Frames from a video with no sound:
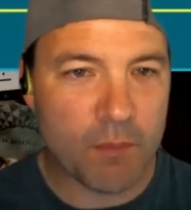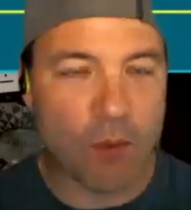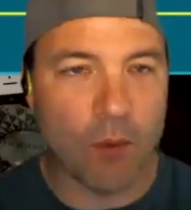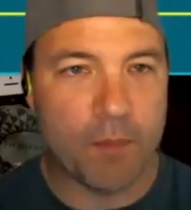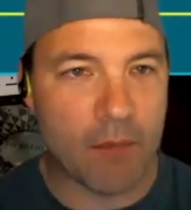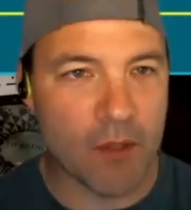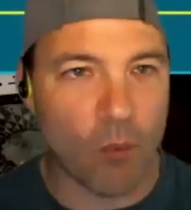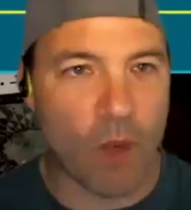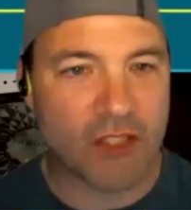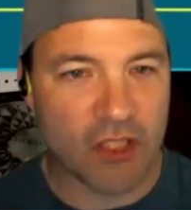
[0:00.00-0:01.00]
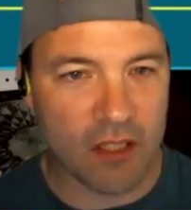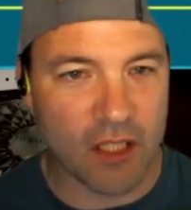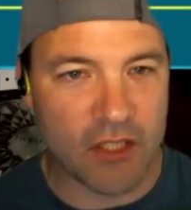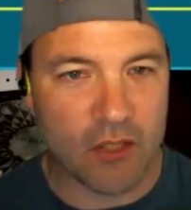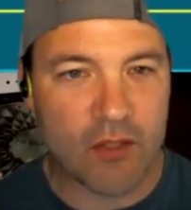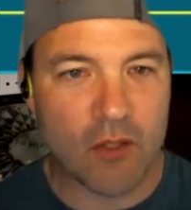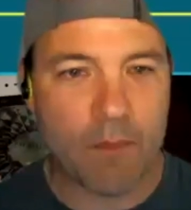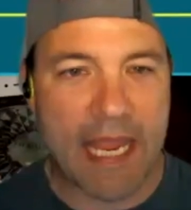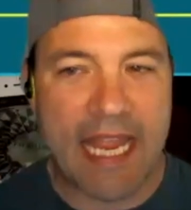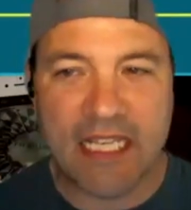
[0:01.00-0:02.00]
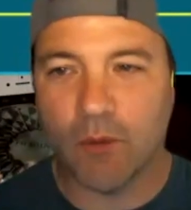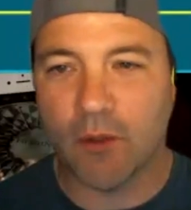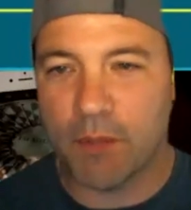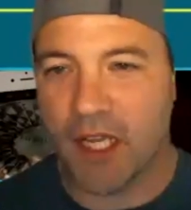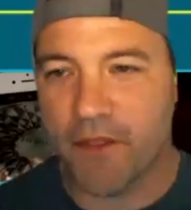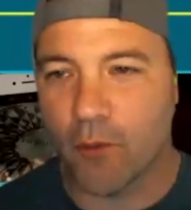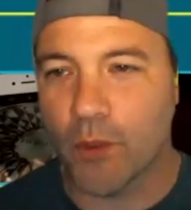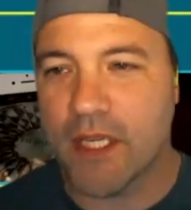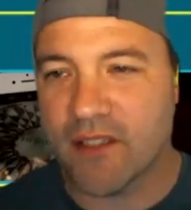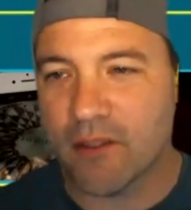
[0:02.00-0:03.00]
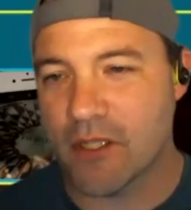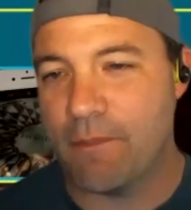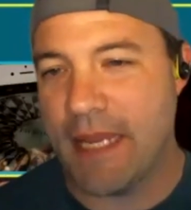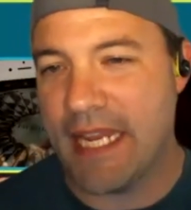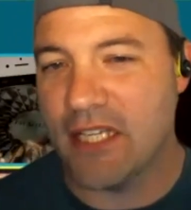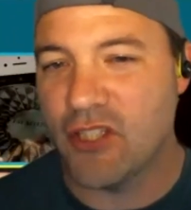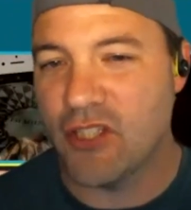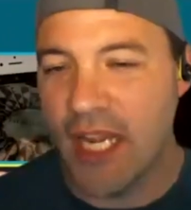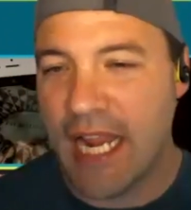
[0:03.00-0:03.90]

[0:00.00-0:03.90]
You will be able to watch it all on YouTube, and it will be on the resource page